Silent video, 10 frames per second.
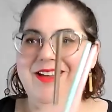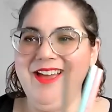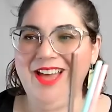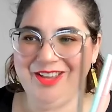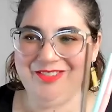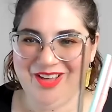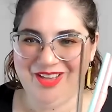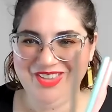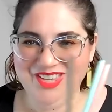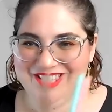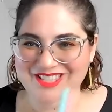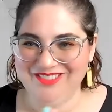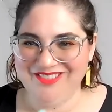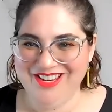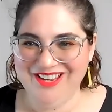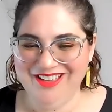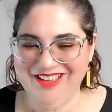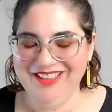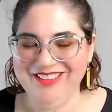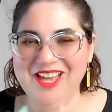and I found these three
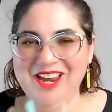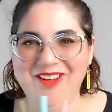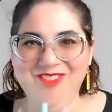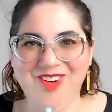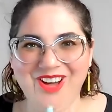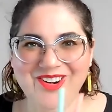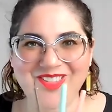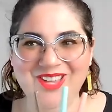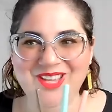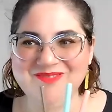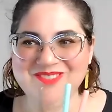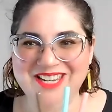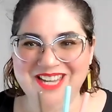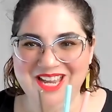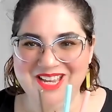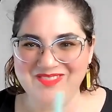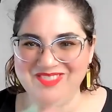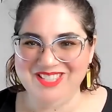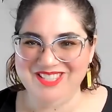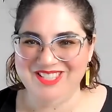have water themed
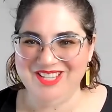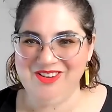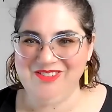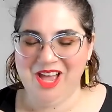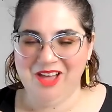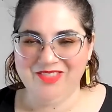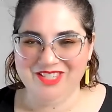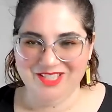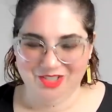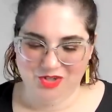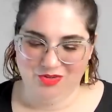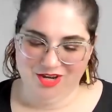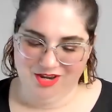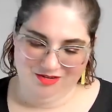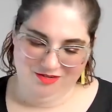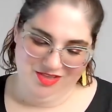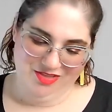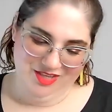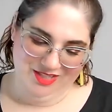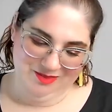names. So we have this little trio, and
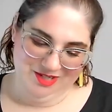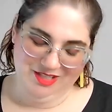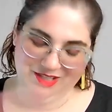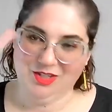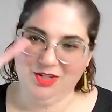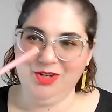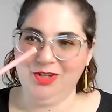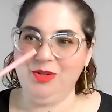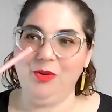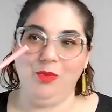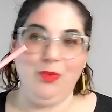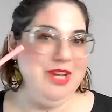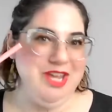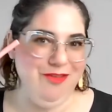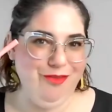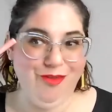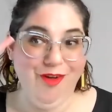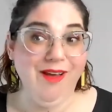this one is Good Reef.